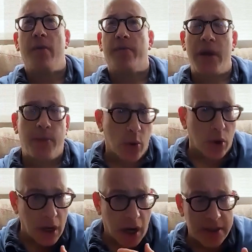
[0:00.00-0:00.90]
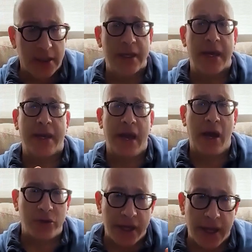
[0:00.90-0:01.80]
people were constantly
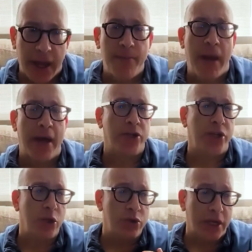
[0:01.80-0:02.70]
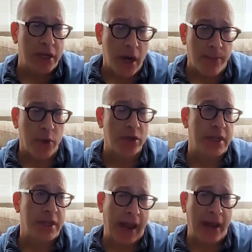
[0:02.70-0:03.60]
accounting and managing using numbers
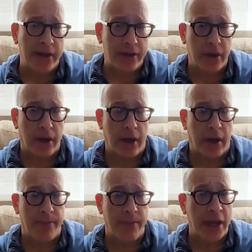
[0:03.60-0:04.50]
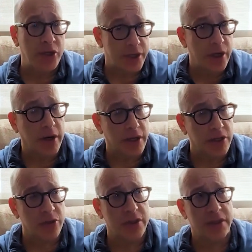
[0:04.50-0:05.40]
and engineering.
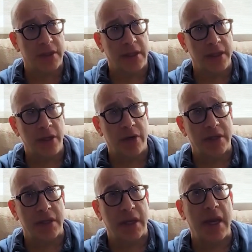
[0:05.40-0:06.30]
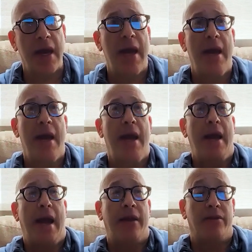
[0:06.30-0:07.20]
So literacy.
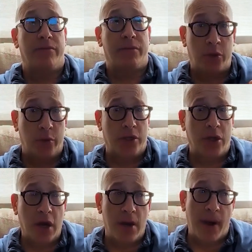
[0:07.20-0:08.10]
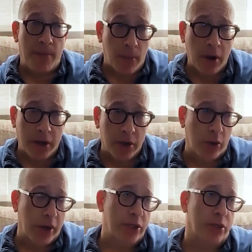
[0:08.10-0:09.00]
At this, you want to talk about market
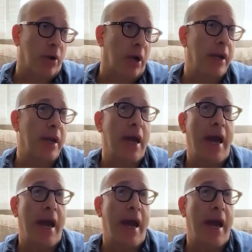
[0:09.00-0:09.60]
creation, right?